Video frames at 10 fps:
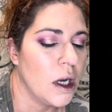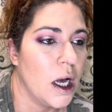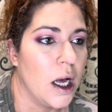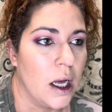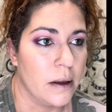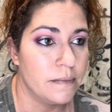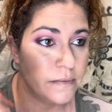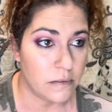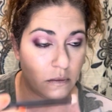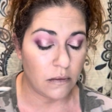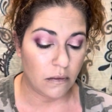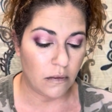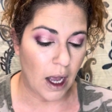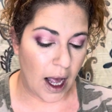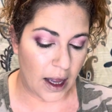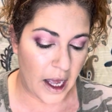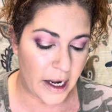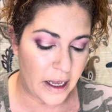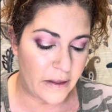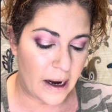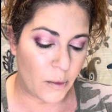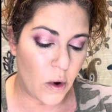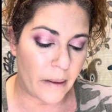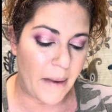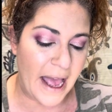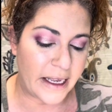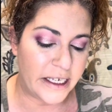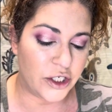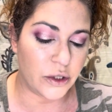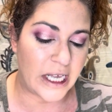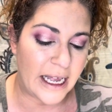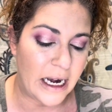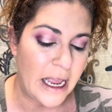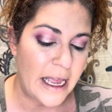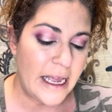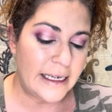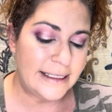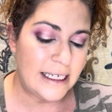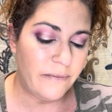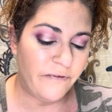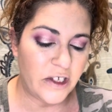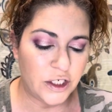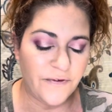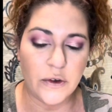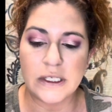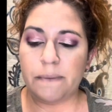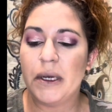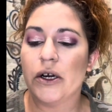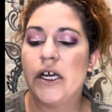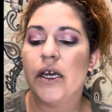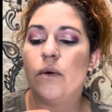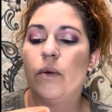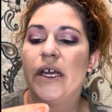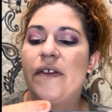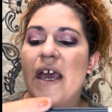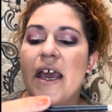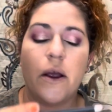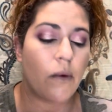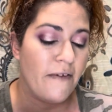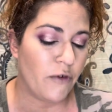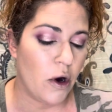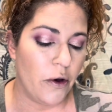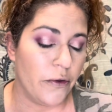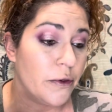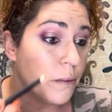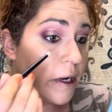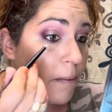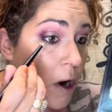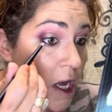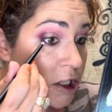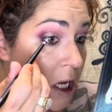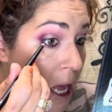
Uh, eyeline. And then I'm going back into that deep vengeful spirit with a Rephr 03 brush.